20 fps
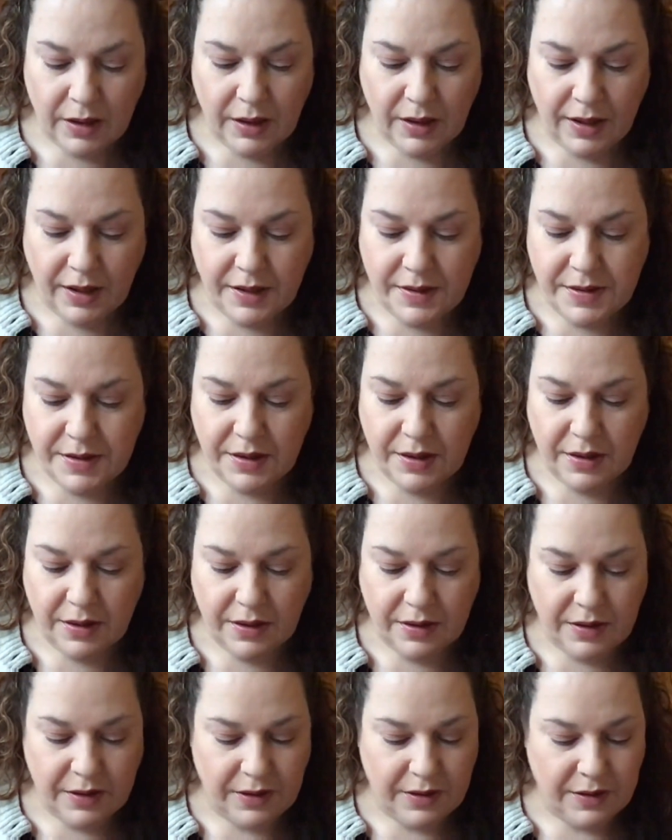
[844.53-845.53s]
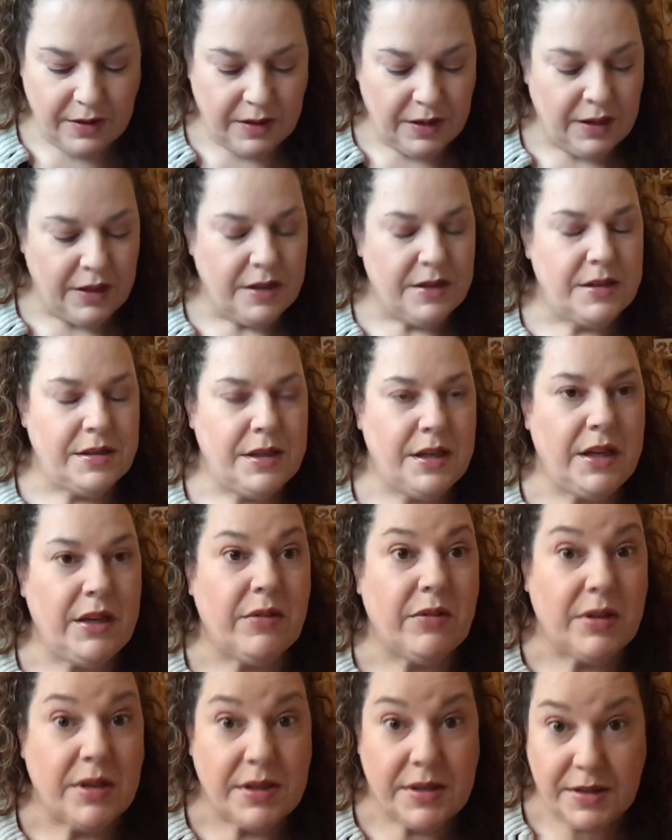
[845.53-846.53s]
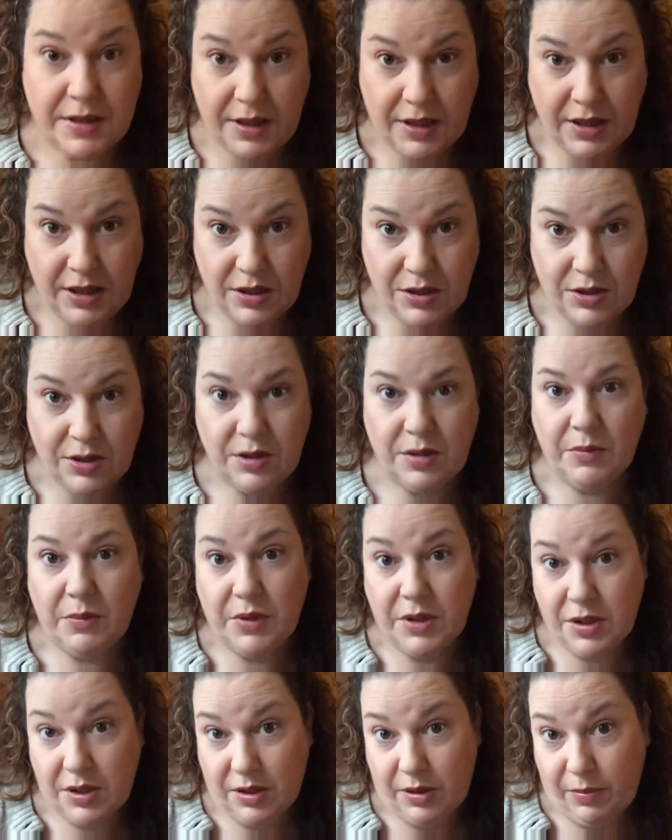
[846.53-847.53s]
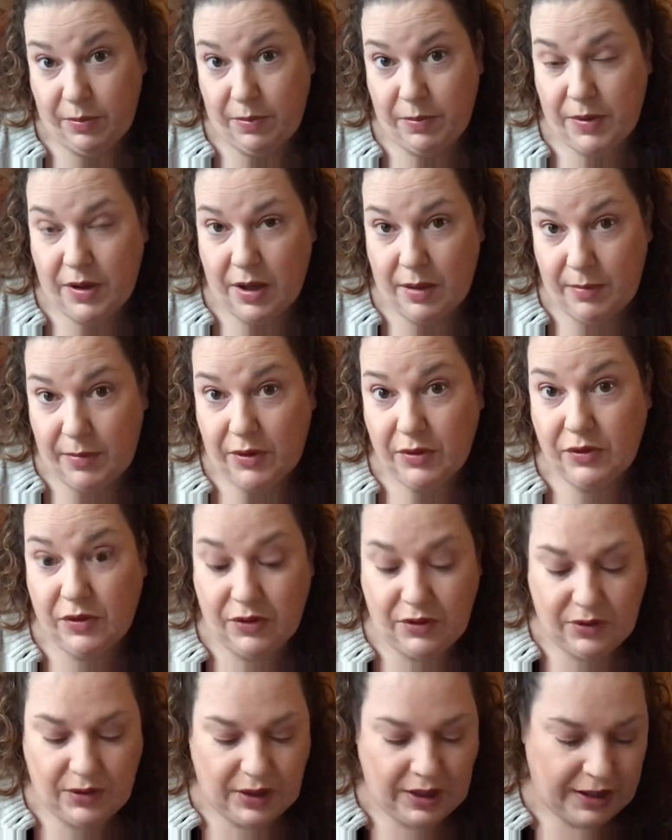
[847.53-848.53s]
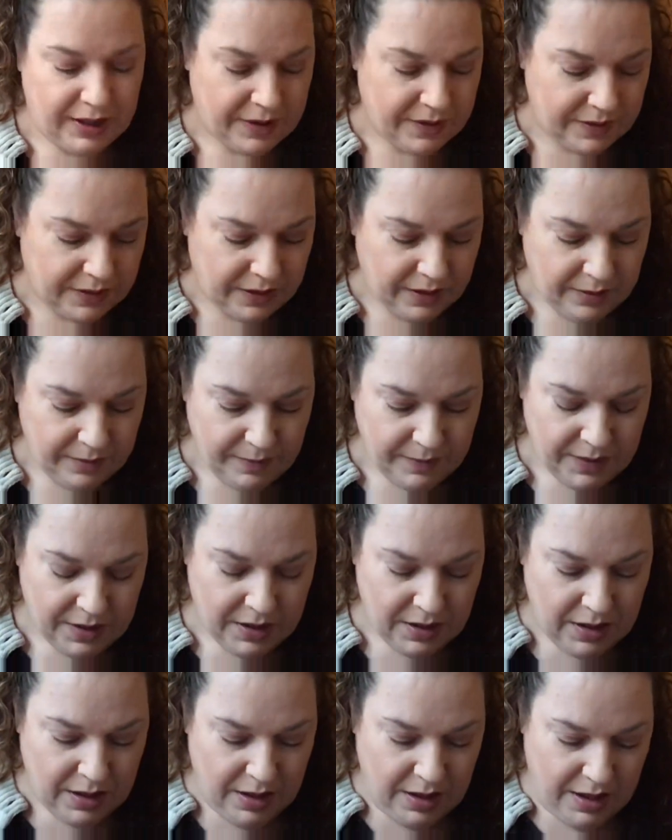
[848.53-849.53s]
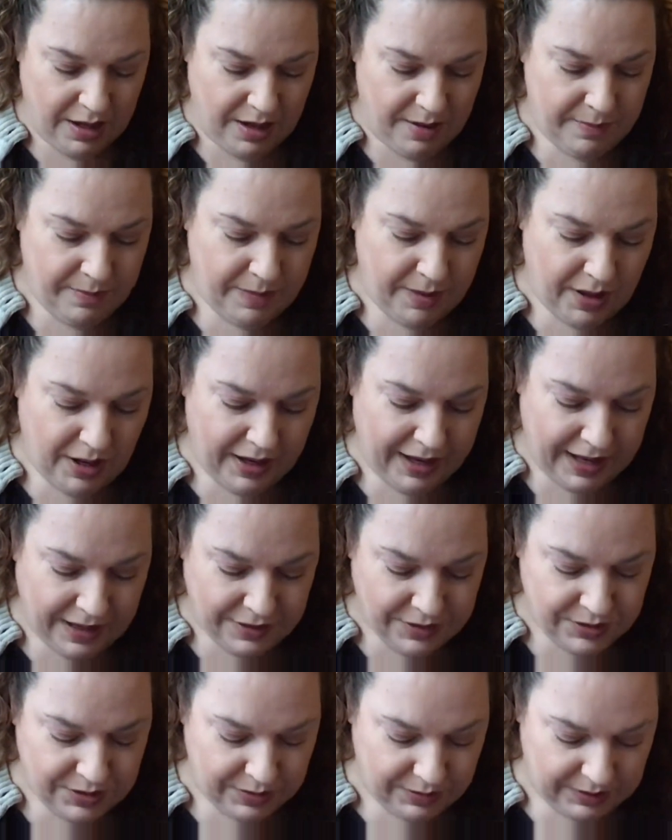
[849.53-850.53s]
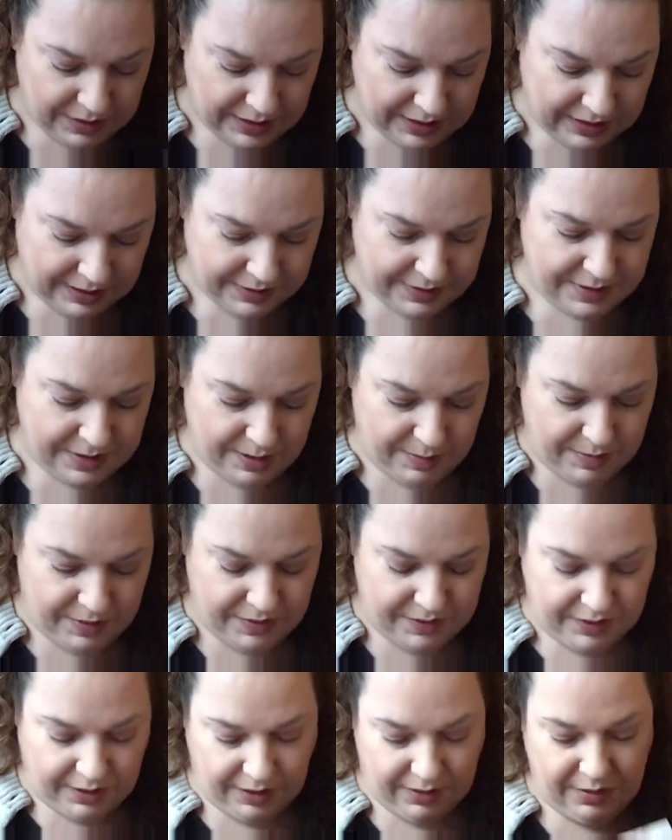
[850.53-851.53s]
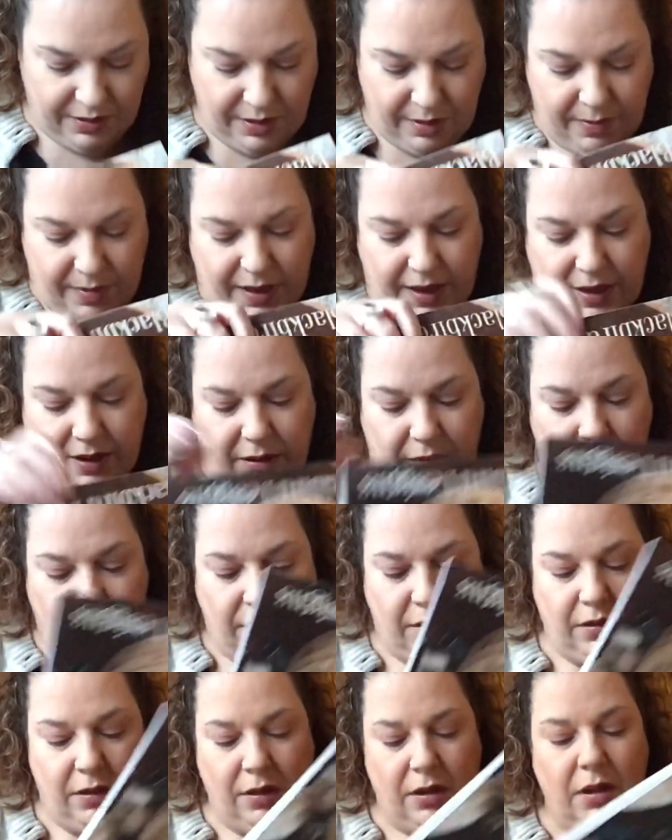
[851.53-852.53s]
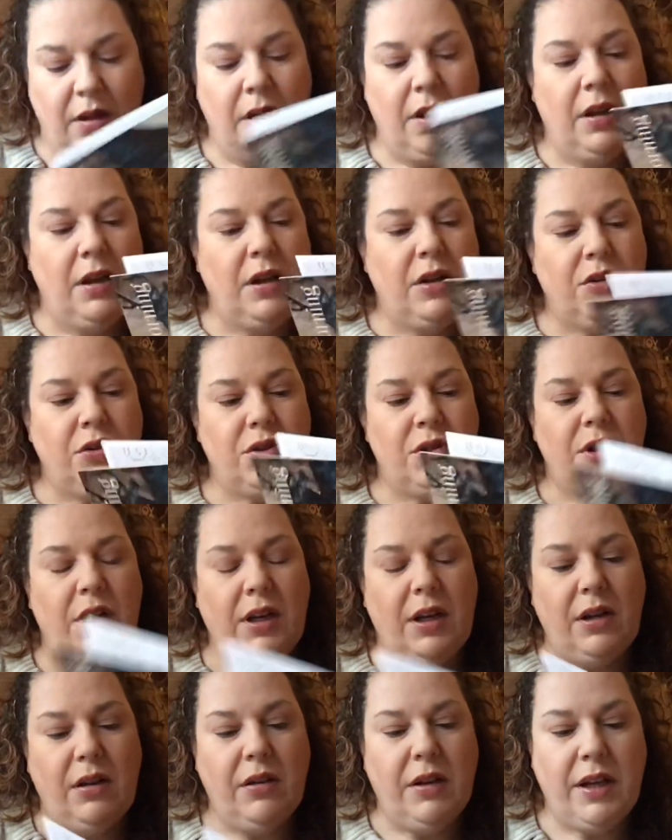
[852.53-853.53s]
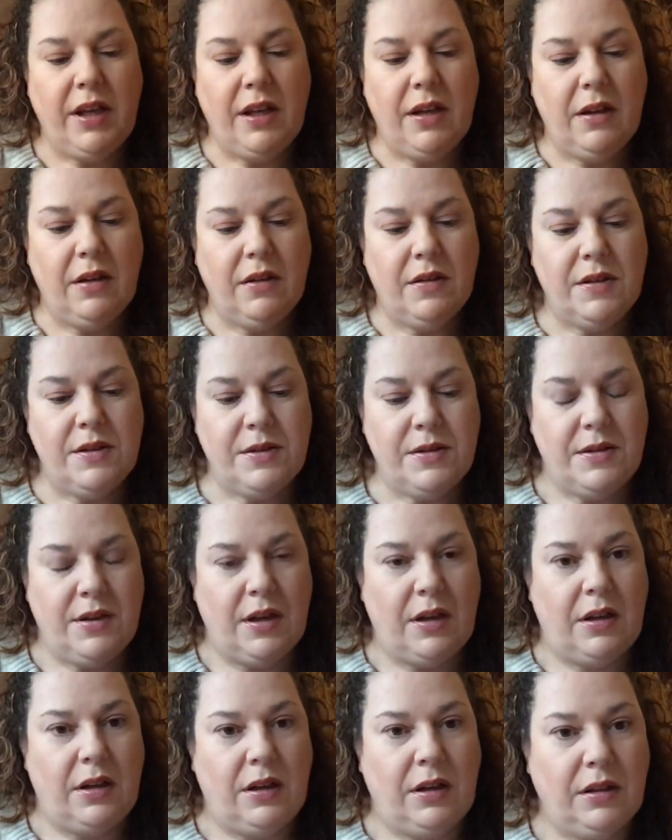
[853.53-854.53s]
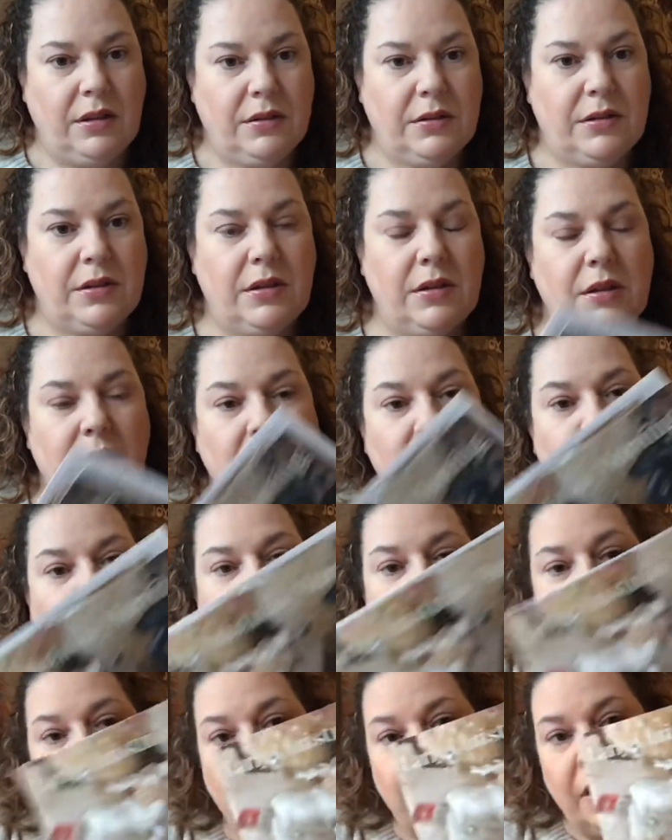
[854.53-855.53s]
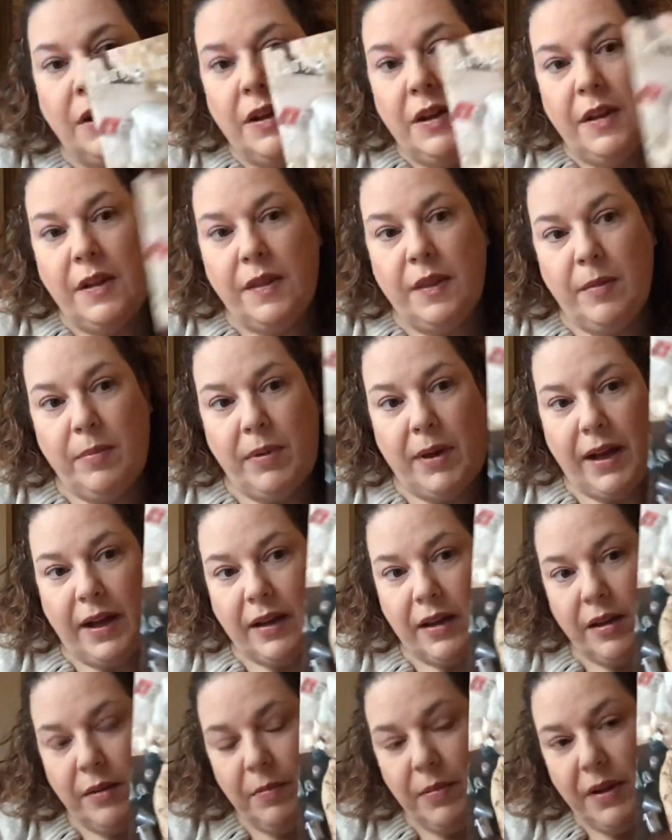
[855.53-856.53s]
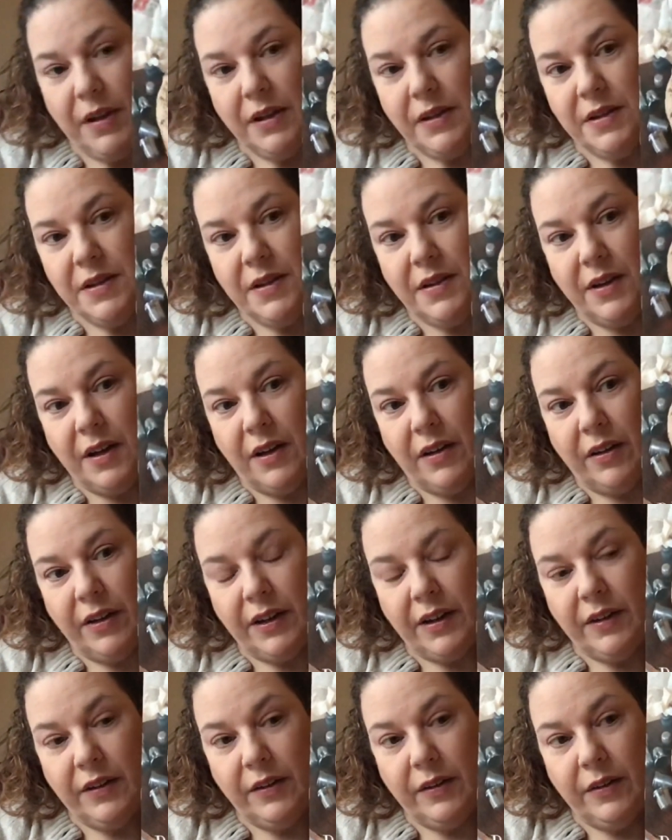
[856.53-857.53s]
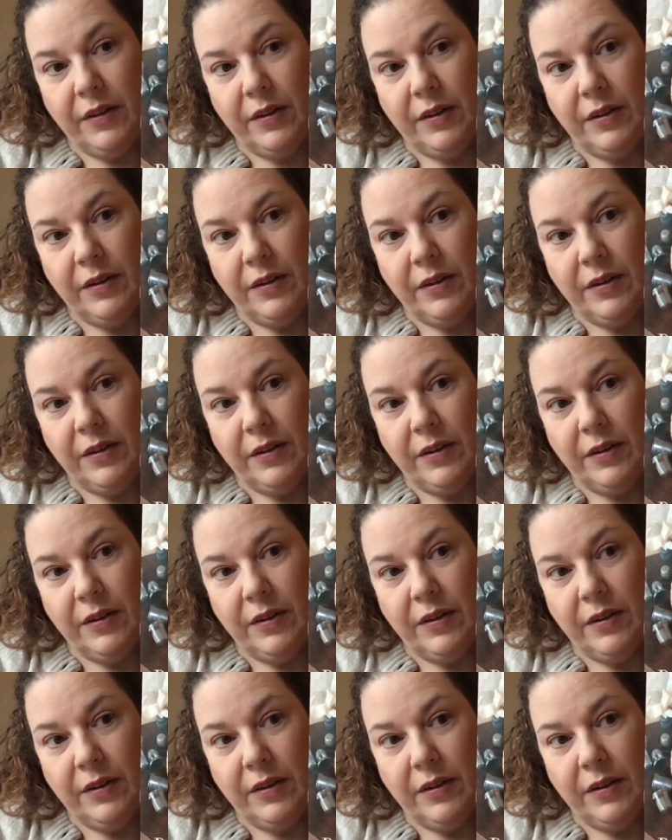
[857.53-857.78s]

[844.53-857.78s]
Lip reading: is a secret stitch, which I'll come on to later, but I asked you in the last episode about, shall I start the Blackbird designs,